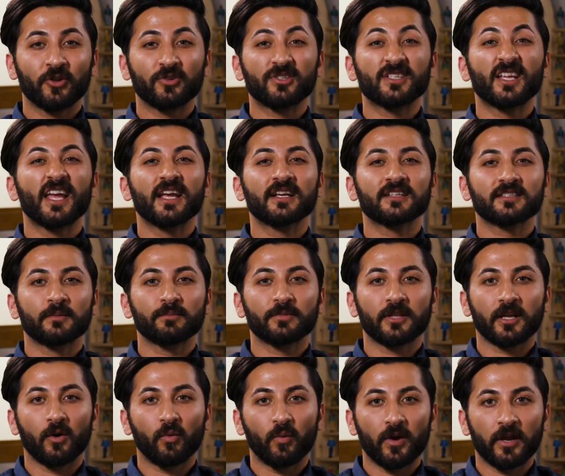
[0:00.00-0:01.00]
take
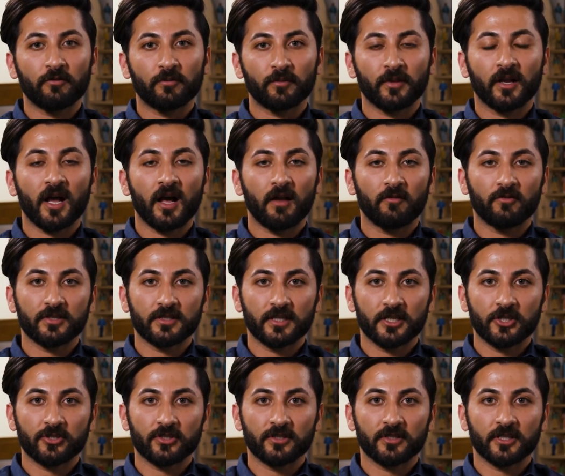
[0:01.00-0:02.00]
something away from the
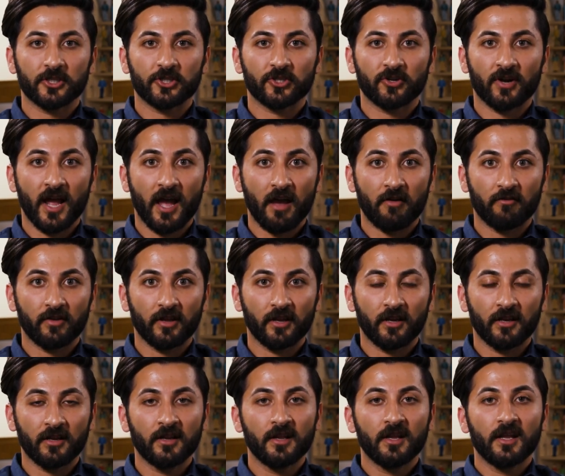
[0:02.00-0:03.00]
conversations that you're
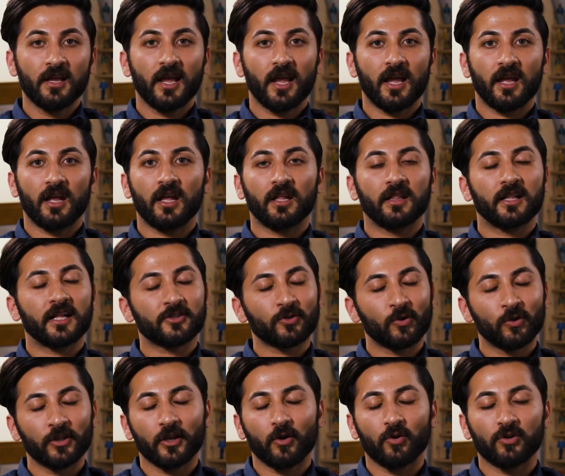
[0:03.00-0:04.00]
having. And that's
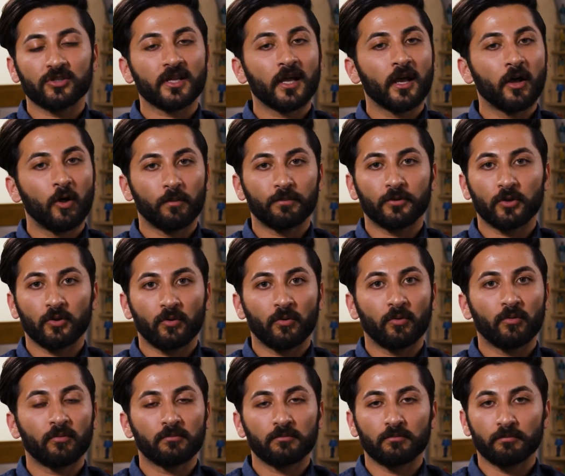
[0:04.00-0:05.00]
only going to help
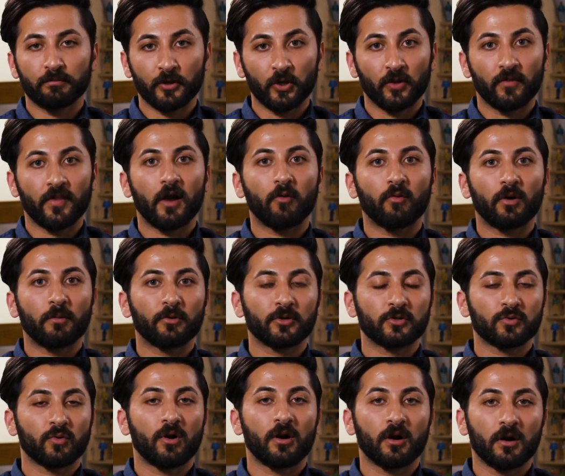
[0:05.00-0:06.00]
you build that
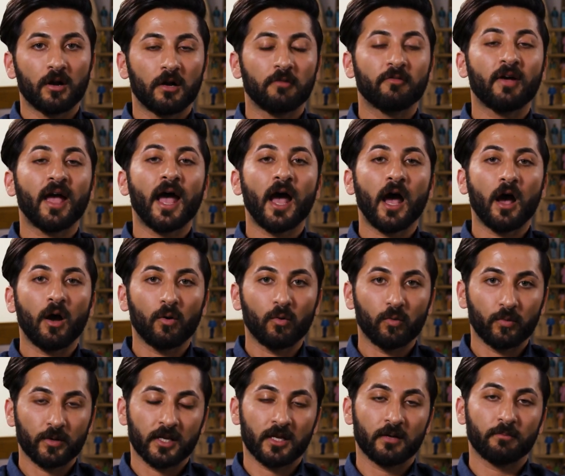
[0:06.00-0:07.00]
repertoire of how
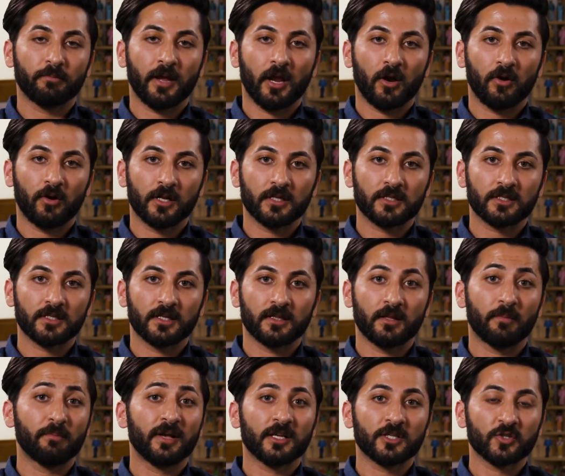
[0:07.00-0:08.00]
we can parent
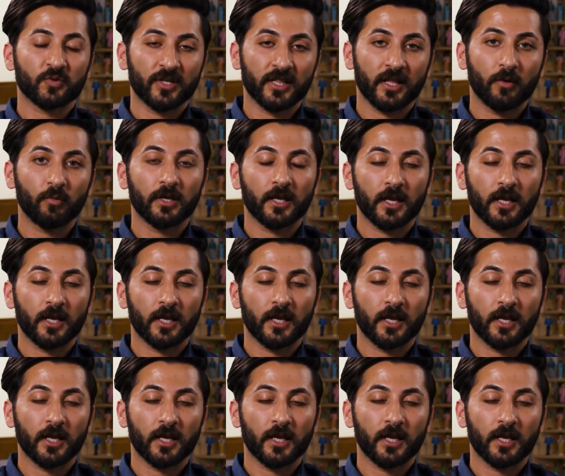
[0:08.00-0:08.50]
the best way that we